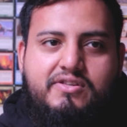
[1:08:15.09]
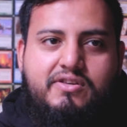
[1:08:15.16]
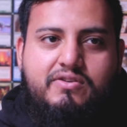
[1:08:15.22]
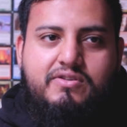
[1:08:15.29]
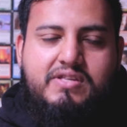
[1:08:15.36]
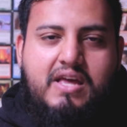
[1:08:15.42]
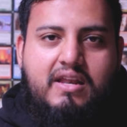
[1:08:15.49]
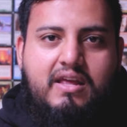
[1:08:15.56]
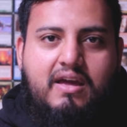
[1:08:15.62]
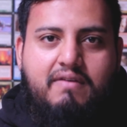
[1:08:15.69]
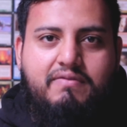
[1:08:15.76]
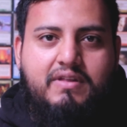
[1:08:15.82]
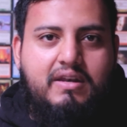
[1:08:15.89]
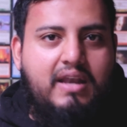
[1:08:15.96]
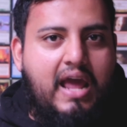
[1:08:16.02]
Do you use any
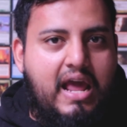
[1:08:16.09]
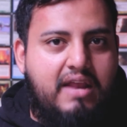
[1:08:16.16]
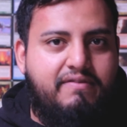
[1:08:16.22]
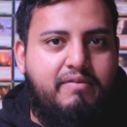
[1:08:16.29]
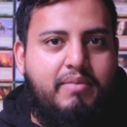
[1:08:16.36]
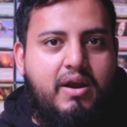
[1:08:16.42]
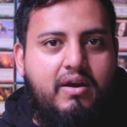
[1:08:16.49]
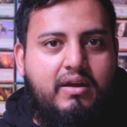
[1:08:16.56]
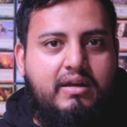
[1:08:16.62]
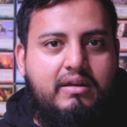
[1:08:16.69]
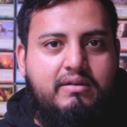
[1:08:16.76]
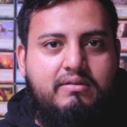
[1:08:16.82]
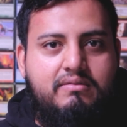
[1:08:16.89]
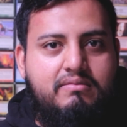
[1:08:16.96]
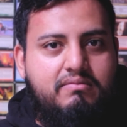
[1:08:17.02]
of the Native
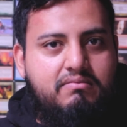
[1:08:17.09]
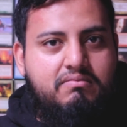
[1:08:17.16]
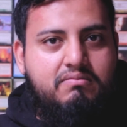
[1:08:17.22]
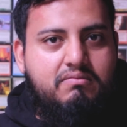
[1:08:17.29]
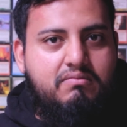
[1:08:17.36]
American